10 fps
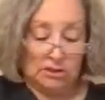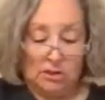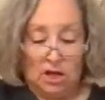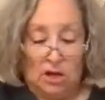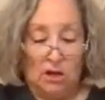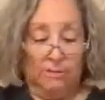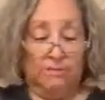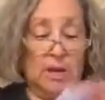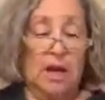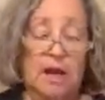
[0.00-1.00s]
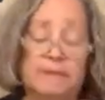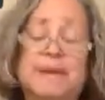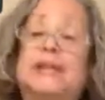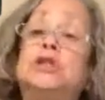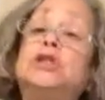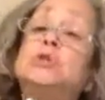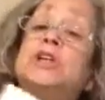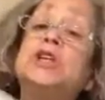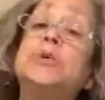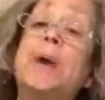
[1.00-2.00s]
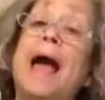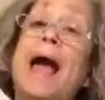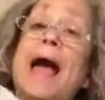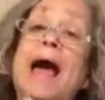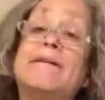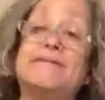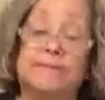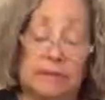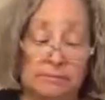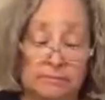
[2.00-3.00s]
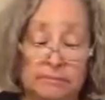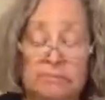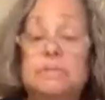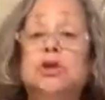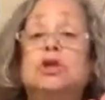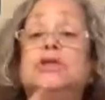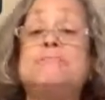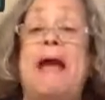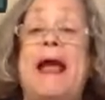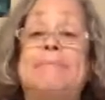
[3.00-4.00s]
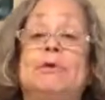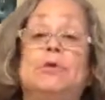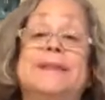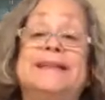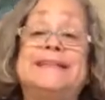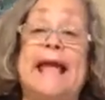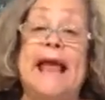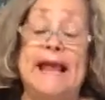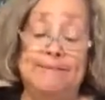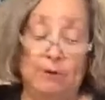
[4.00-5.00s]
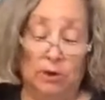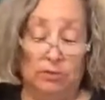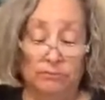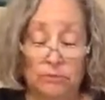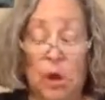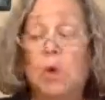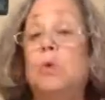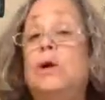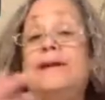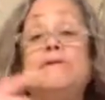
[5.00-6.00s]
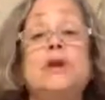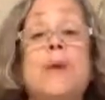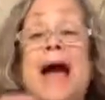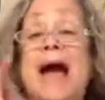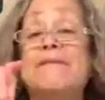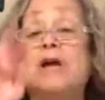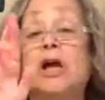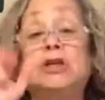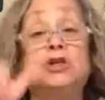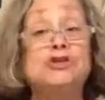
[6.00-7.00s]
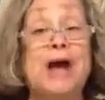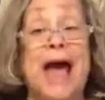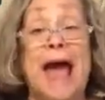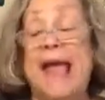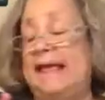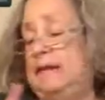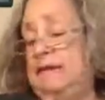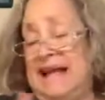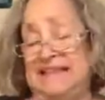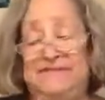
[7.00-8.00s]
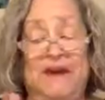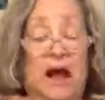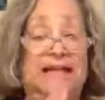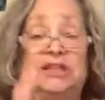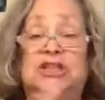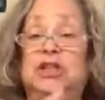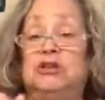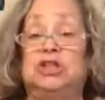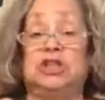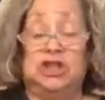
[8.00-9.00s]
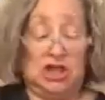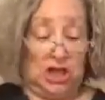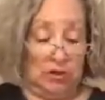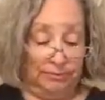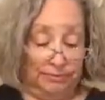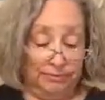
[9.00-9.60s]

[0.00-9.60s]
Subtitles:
So, make sure you have newspaper at the table. Or you do have a tray. That's fine to use too.